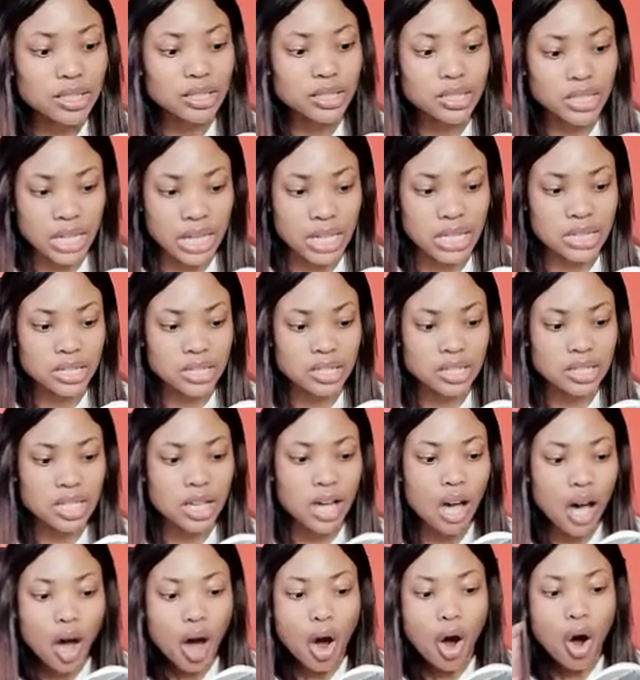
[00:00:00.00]
Yes.
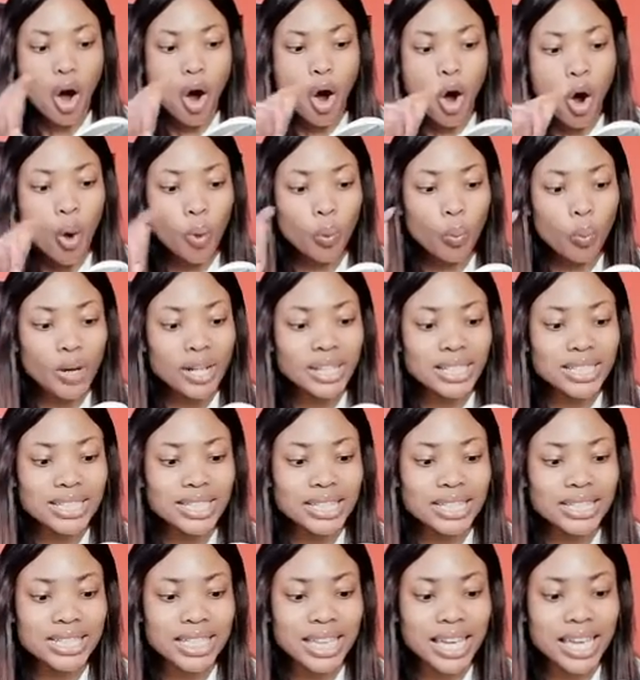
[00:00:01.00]
Or what
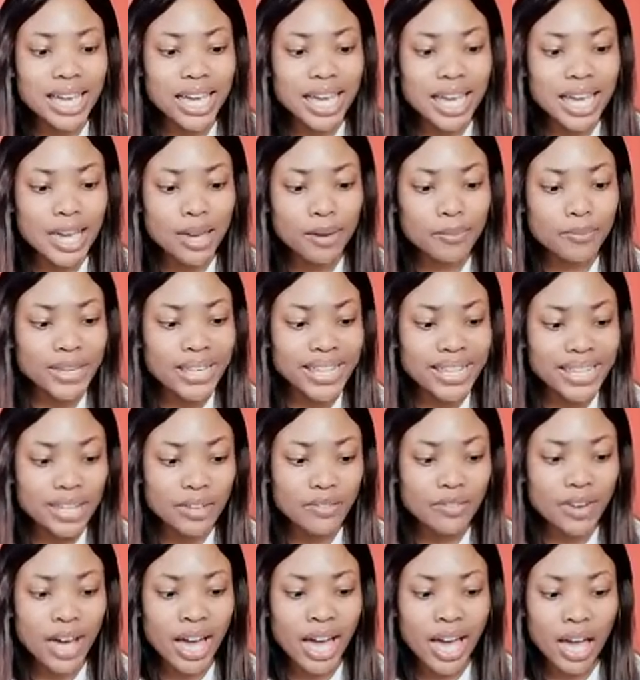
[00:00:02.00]
does a
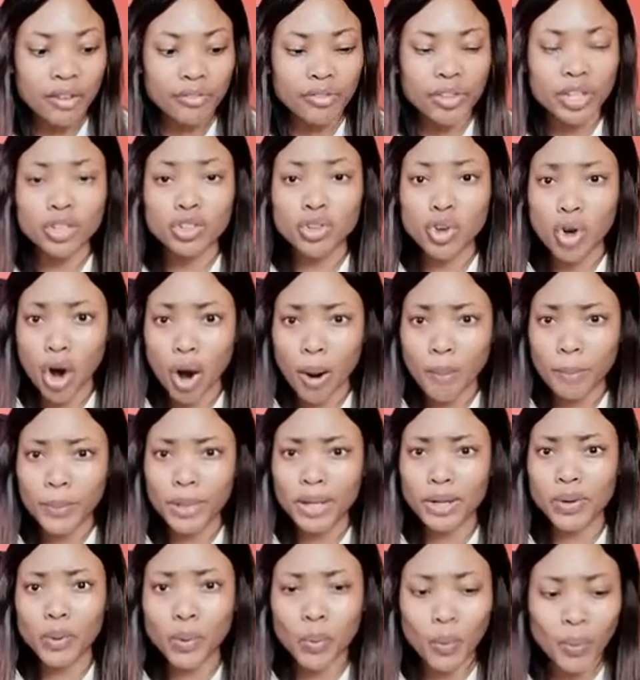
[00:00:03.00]
believer have in
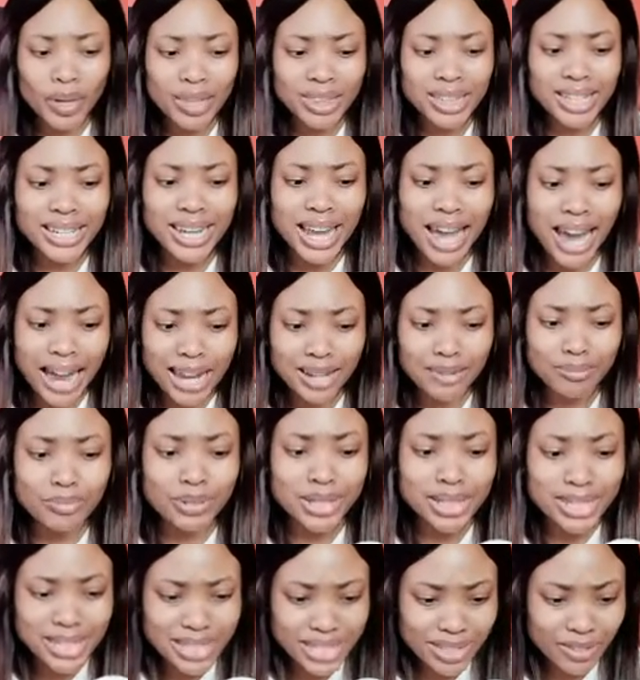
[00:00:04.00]
common with an
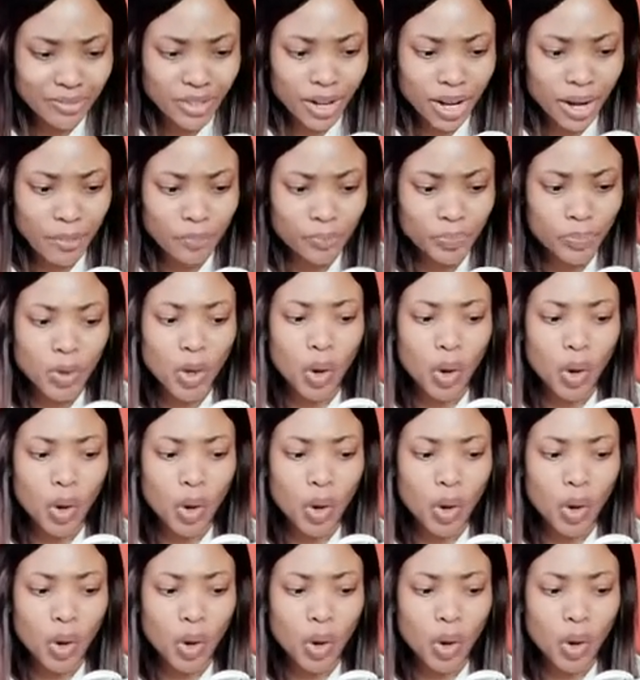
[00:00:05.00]
unbeliever?